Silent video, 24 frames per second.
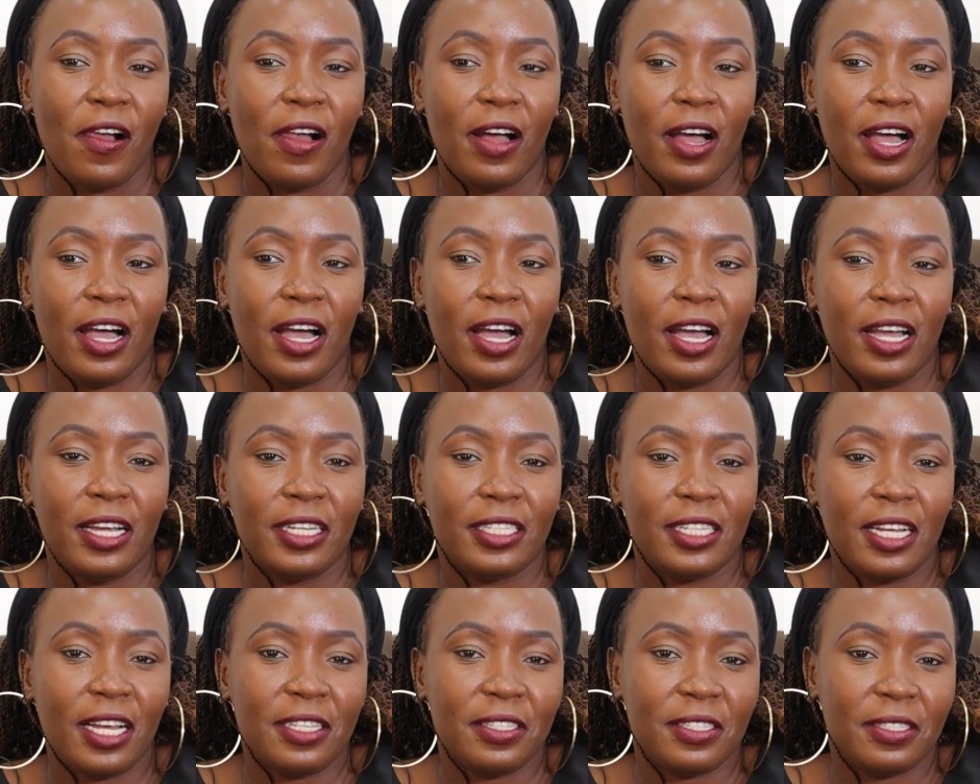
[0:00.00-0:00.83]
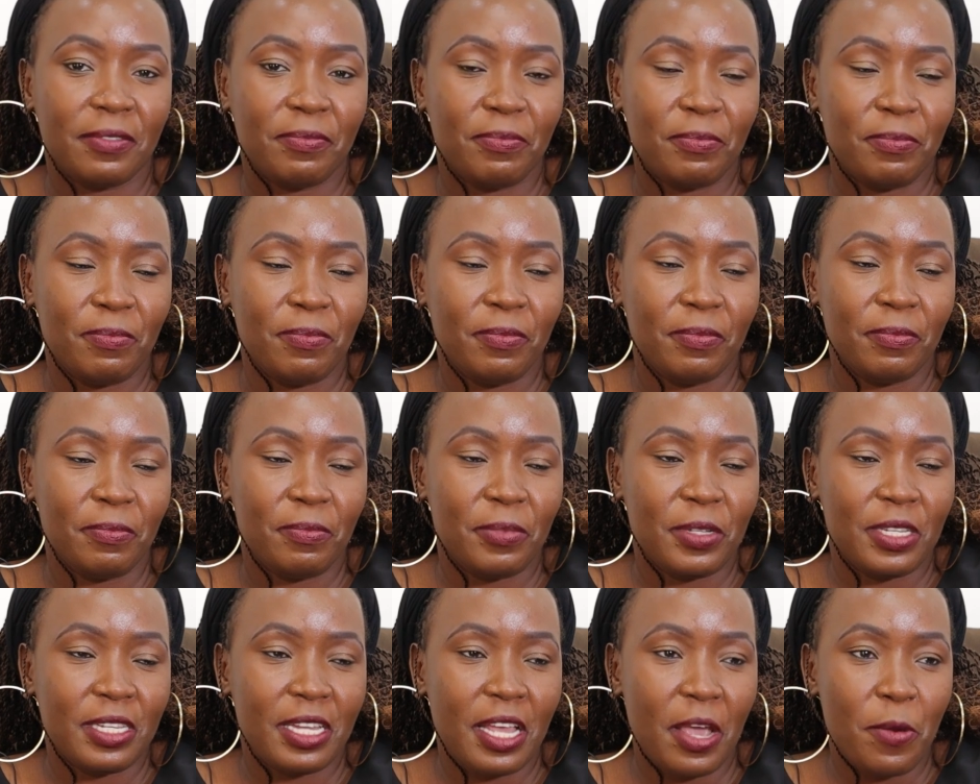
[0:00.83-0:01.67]
It has
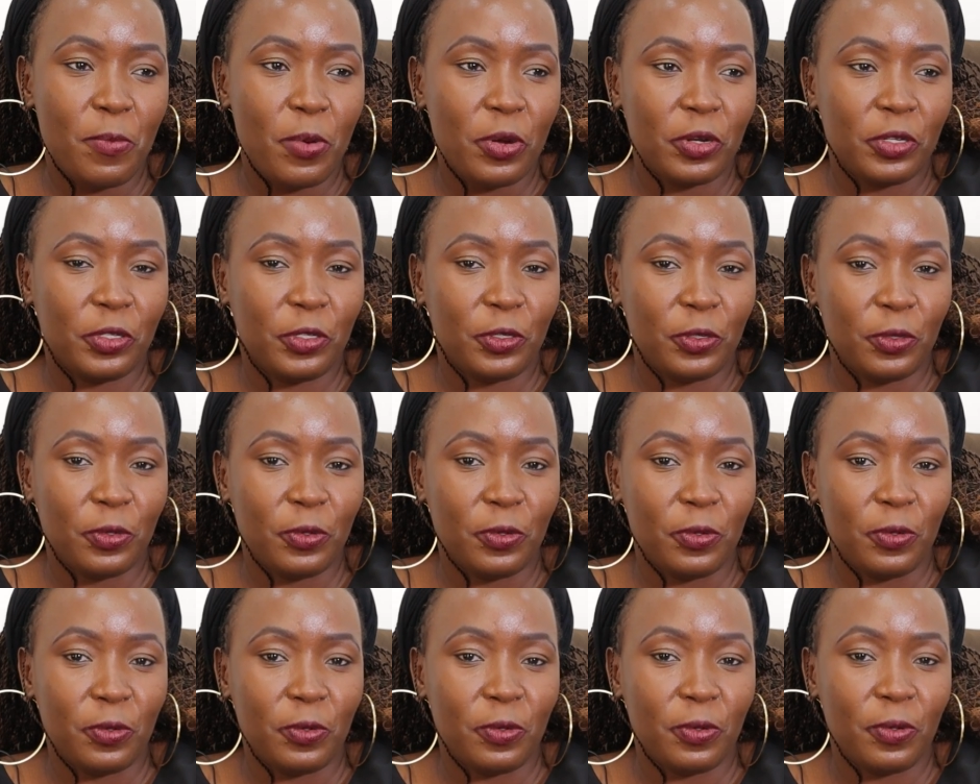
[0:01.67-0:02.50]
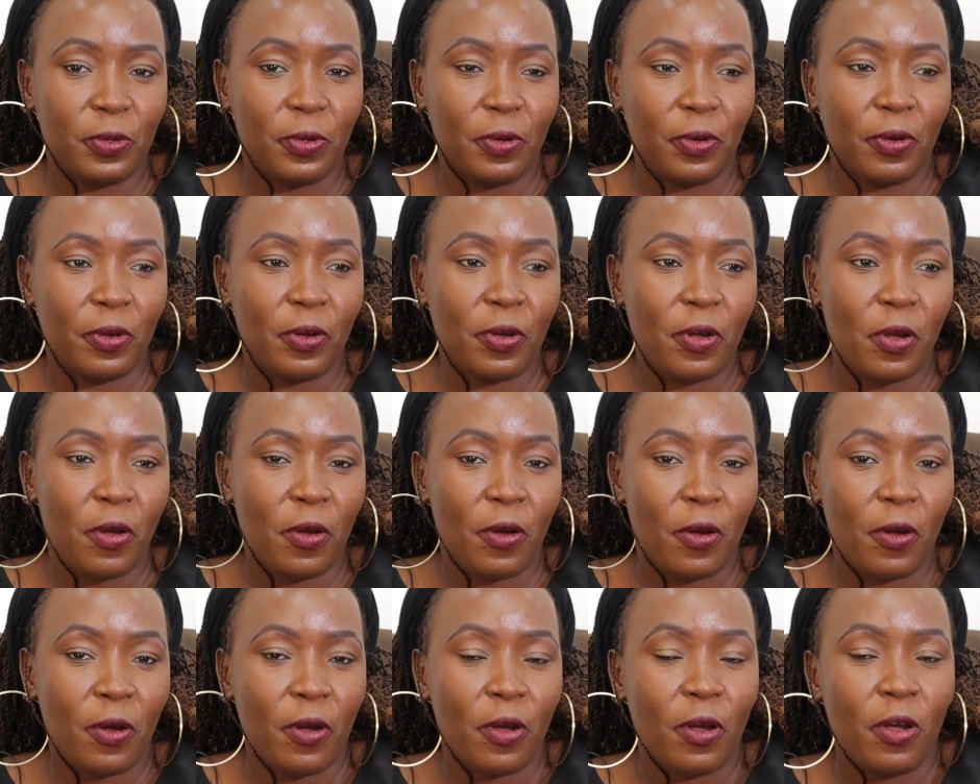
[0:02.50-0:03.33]
been able to
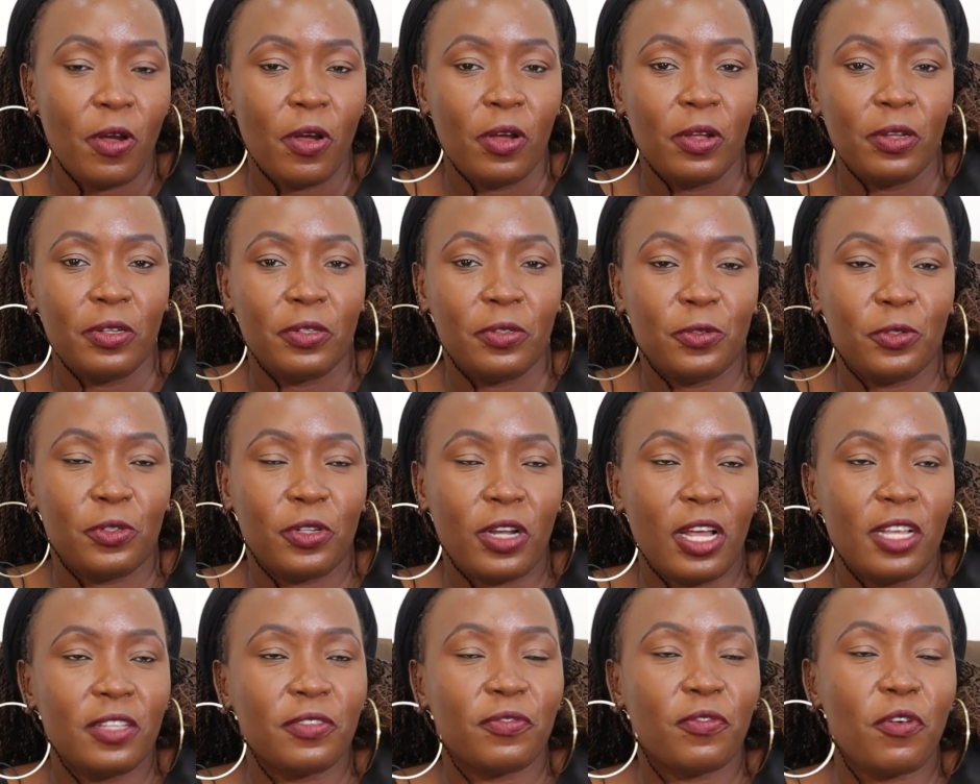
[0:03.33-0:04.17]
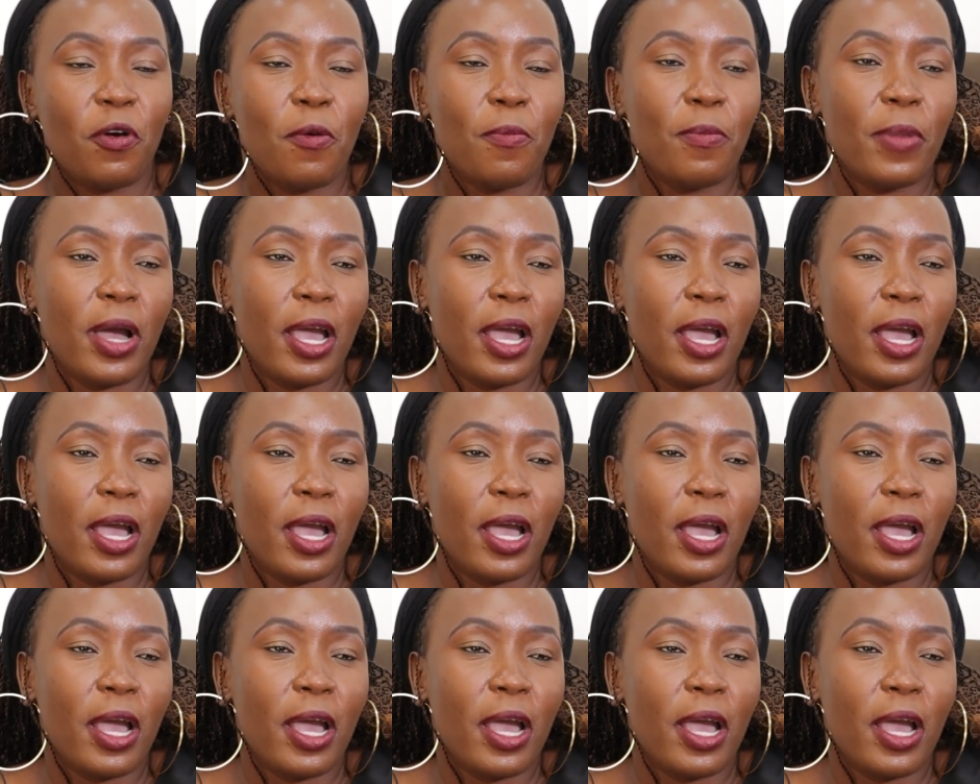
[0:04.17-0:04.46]
transform